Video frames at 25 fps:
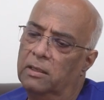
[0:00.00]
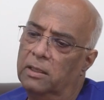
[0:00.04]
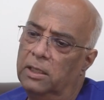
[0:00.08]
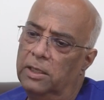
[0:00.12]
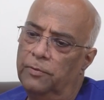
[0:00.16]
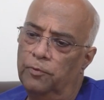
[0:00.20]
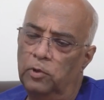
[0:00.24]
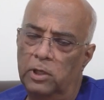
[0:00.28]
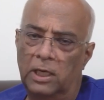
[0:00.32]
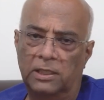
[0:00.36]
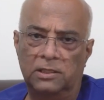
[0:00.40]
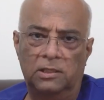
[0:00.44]

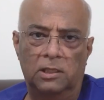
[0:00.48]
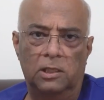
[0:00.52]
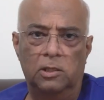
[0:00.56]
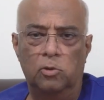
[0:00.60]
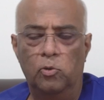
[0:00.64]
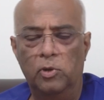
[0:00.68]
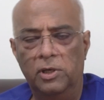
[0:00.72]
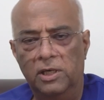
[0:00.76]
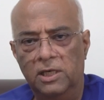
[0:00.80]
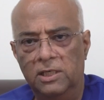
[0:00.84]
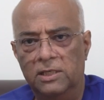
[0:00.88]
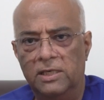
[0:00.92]
he was actually
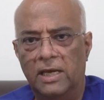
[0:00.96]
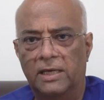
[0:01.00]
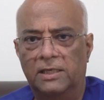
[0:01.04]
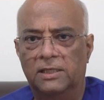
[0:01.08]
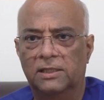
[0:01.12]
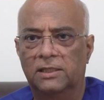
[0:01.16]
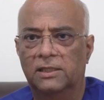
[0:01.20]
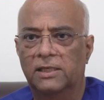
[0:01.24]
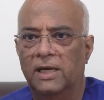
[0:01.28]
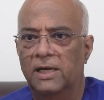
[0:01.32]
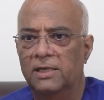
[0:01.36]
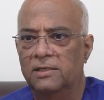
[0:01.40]
doing his
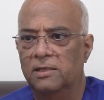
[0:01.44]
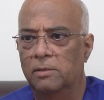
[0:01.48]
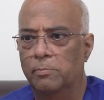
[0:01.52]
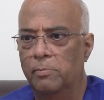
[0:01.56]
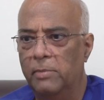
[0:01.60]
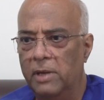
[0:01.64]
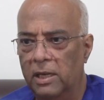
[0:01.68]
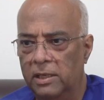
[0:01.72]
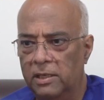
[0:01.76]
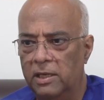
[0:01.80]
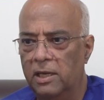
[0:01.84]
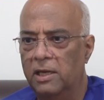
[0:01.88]
exercise
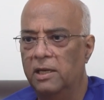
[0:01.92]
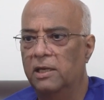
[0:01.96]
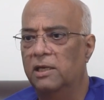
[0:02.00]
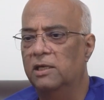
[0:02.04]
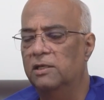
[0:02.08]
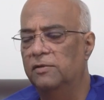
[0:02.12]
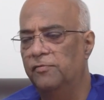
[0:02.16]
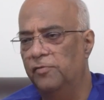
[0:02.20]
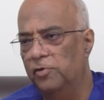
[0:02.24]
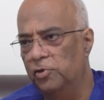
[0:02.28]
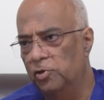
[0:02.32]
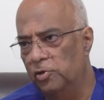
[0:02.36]
and maintaining
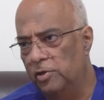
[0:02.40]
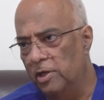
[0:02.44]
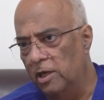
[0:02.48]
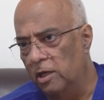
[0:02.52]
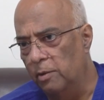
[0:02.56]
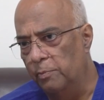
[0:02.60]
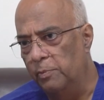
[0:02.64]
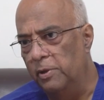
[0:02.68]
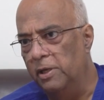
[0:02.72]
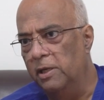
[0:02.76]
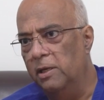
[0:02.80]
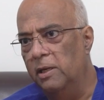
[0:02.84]
his
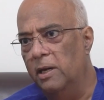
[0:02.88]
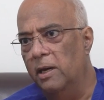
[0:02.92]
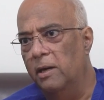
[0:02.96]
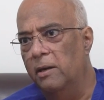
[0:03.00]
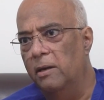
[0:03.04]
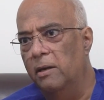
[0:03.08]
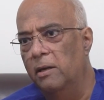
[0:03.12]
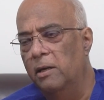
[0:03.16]
physiotherapy,